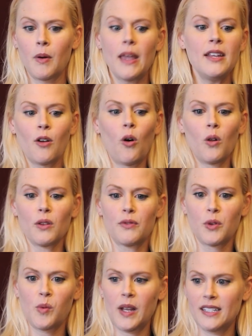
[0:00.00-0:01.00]
in all
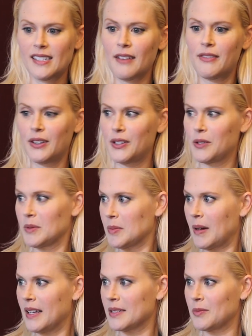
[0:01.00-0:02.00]
of the ways that failure was
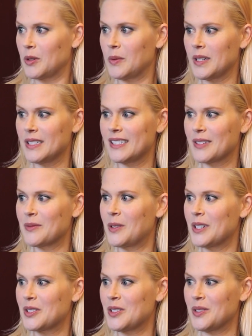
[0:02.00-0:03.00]
possible. We didn't
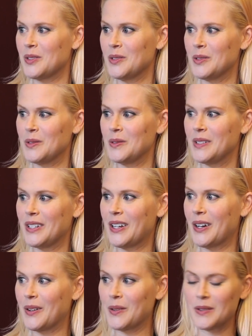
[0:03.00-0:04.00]
want to, you
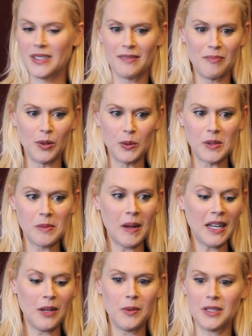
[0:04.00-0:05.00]
know, lose
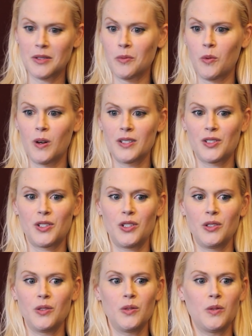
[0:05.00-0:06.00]
money. We didn't want
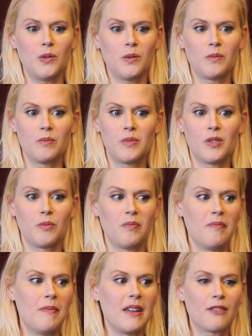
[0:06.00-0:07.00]
to
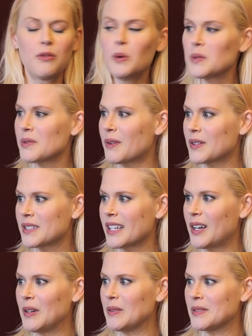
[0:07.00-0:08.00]
make fools of
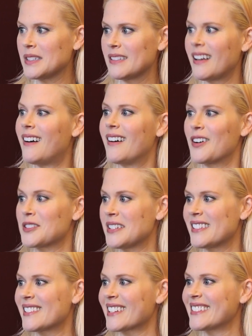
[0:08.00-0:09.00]
ourselves
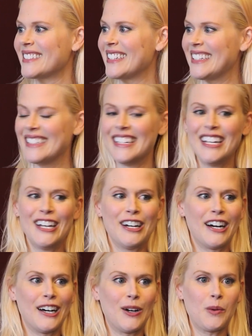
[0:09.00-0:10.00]
artistically.
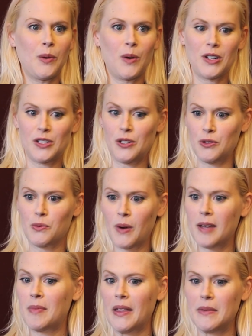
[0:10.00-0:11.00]
We wanted to do
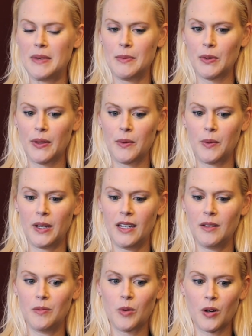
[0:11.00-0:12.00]
right by the people that
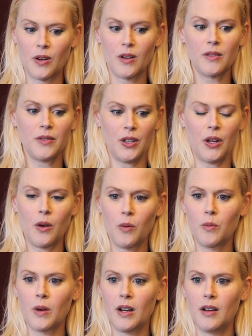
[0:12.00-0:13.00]
we were, you
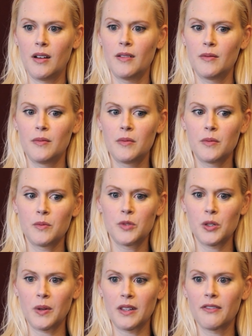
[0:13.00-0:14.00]
know,
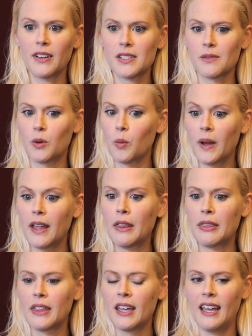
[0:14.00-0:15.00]
doing the festival with.
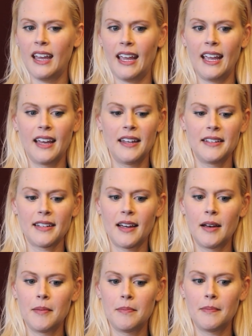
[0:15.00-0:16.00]

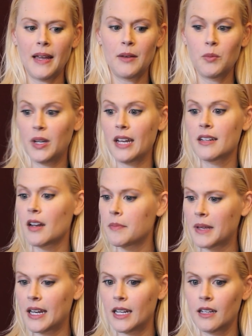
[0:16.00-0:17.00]
And we ended
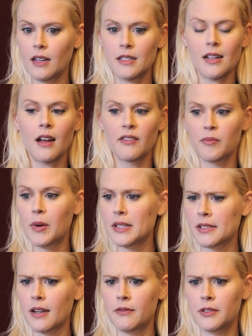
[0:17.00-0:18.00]
up getting a ton of
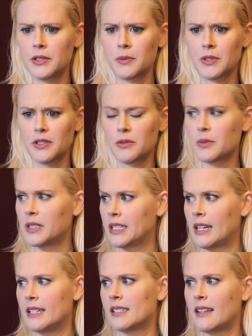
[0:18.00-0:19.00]
press coverage, which is really
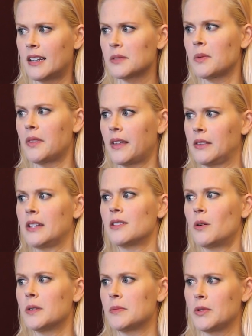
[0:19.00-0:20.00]
nice. And that's one thing that's
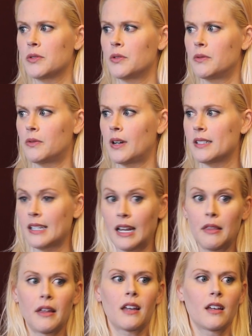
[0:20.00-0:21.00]
always been true for us. And I
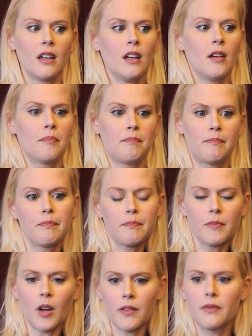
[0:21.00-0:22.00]
think
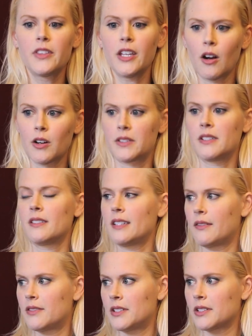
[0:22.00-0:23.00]
the arts in
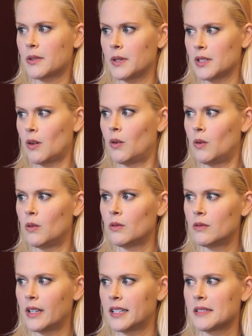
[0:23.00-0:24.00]
San Francisco as a
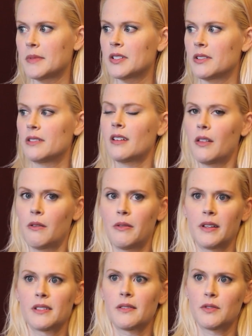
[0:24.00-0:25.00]
whole, like as much as other
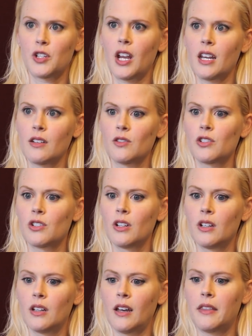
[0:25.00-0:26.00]
things have changed,
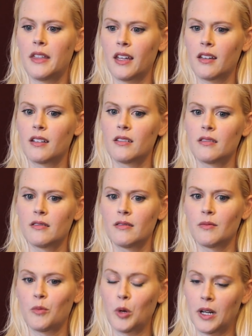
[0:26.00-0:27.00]
I think
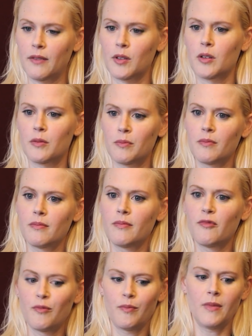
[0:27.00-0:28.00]
whatever
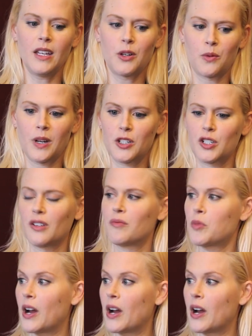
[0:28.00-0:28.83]
iteration of